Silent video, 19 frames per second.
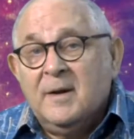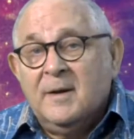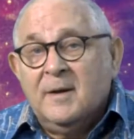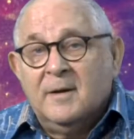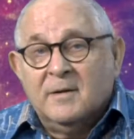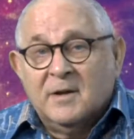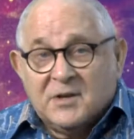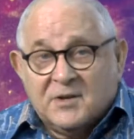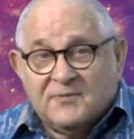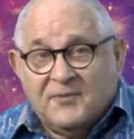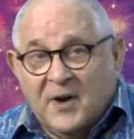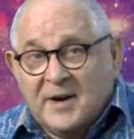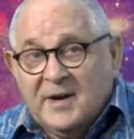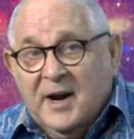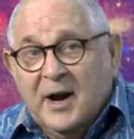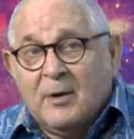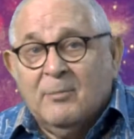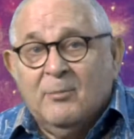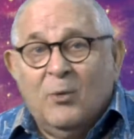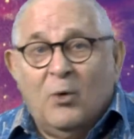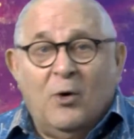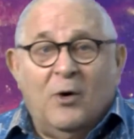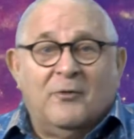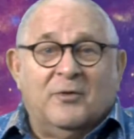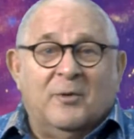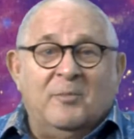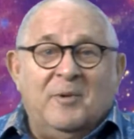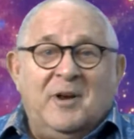Let's find out
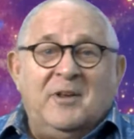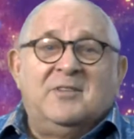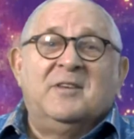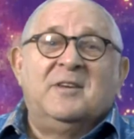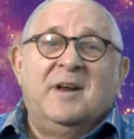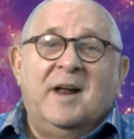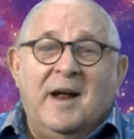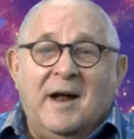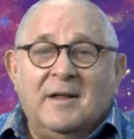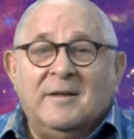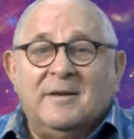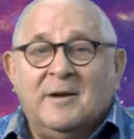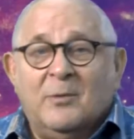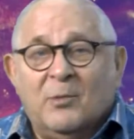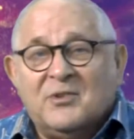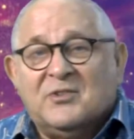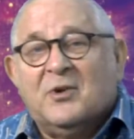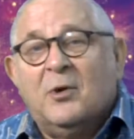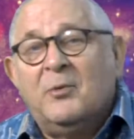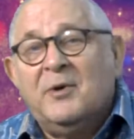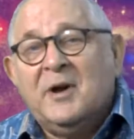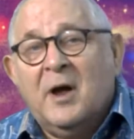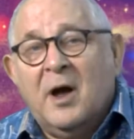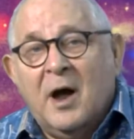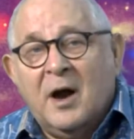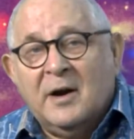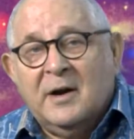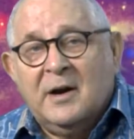more from Ethan Allen and what's going
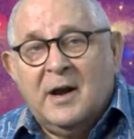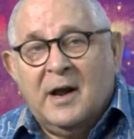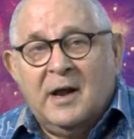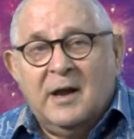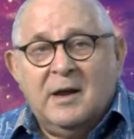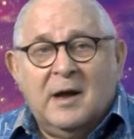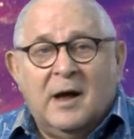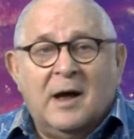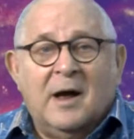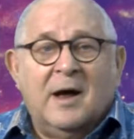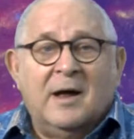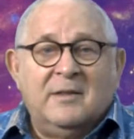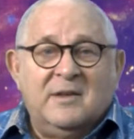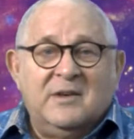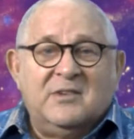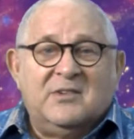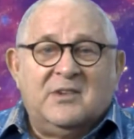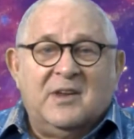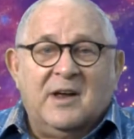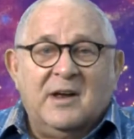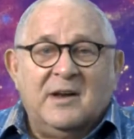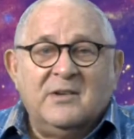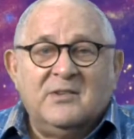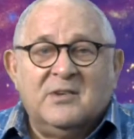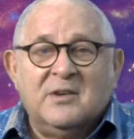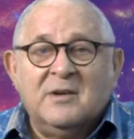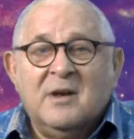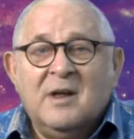on in AI these
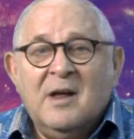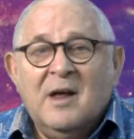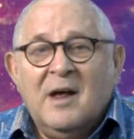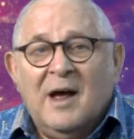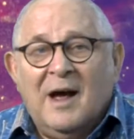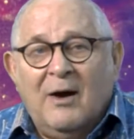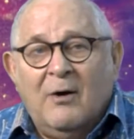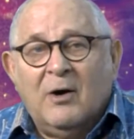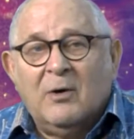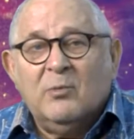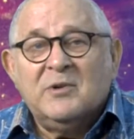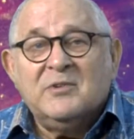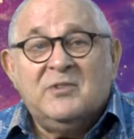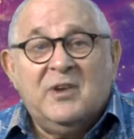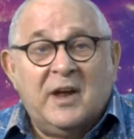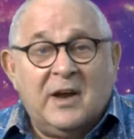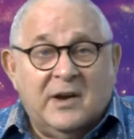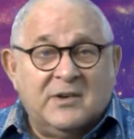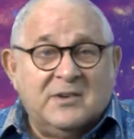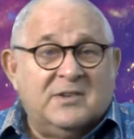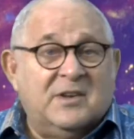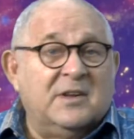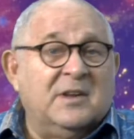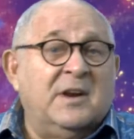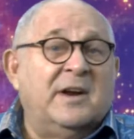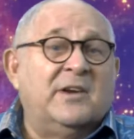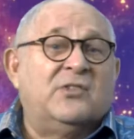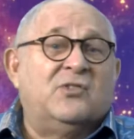days and how it will take us to
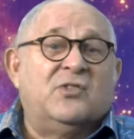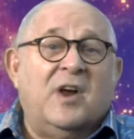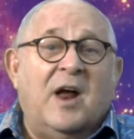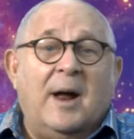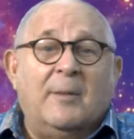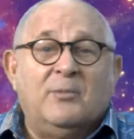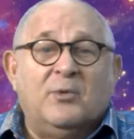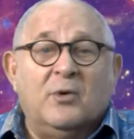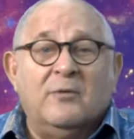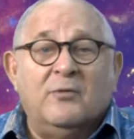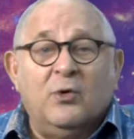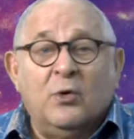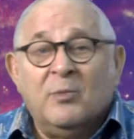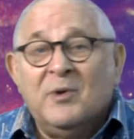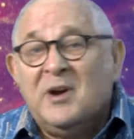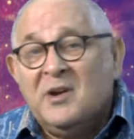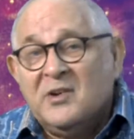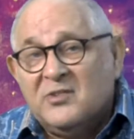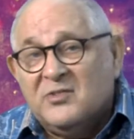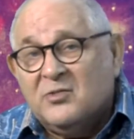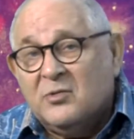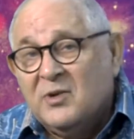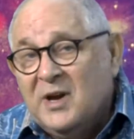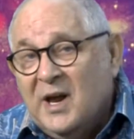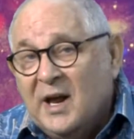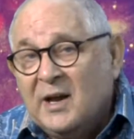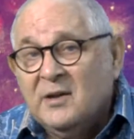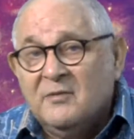the next chapter of human
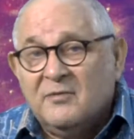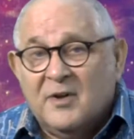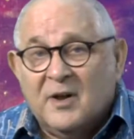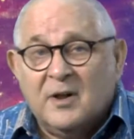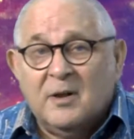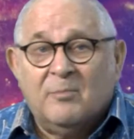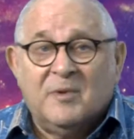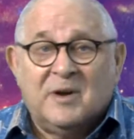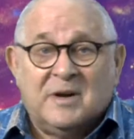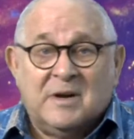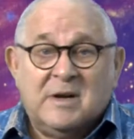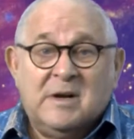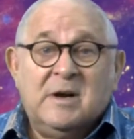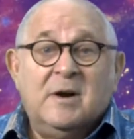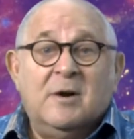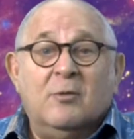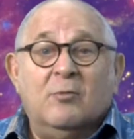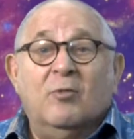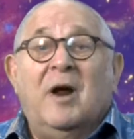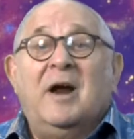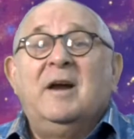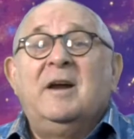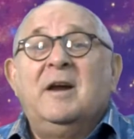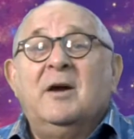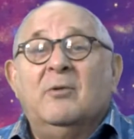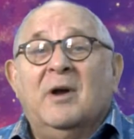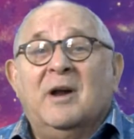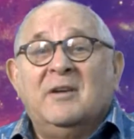history and development, right
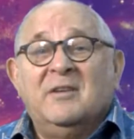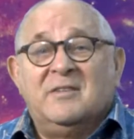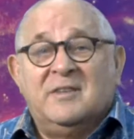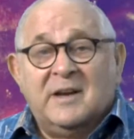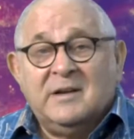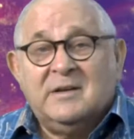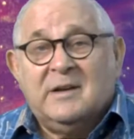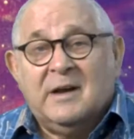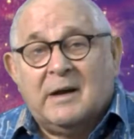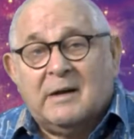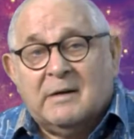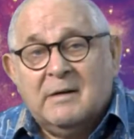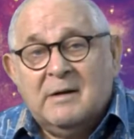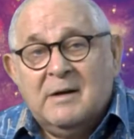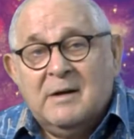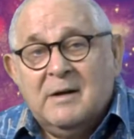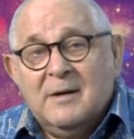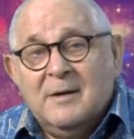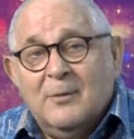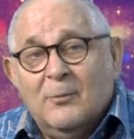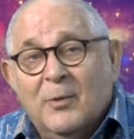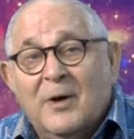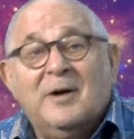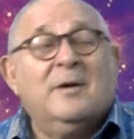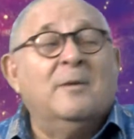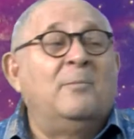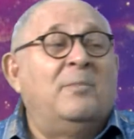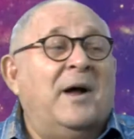here on Think Tech.
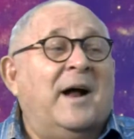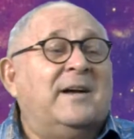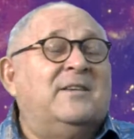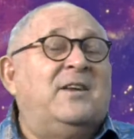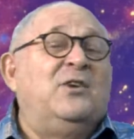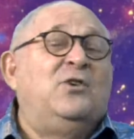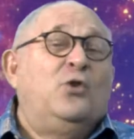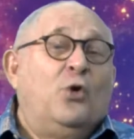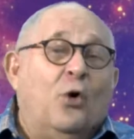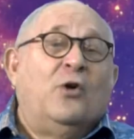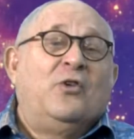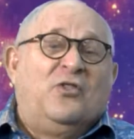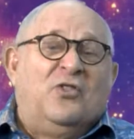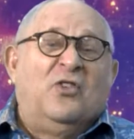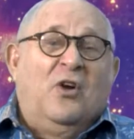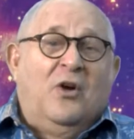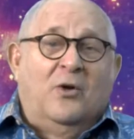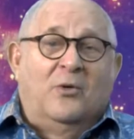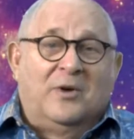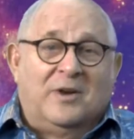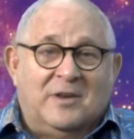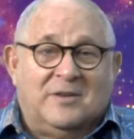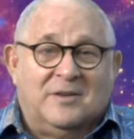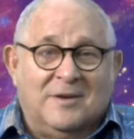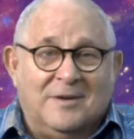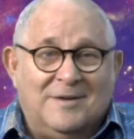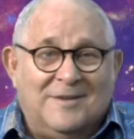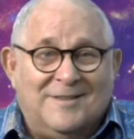Welcome back to your show,
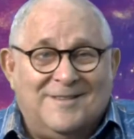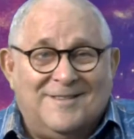Ethan.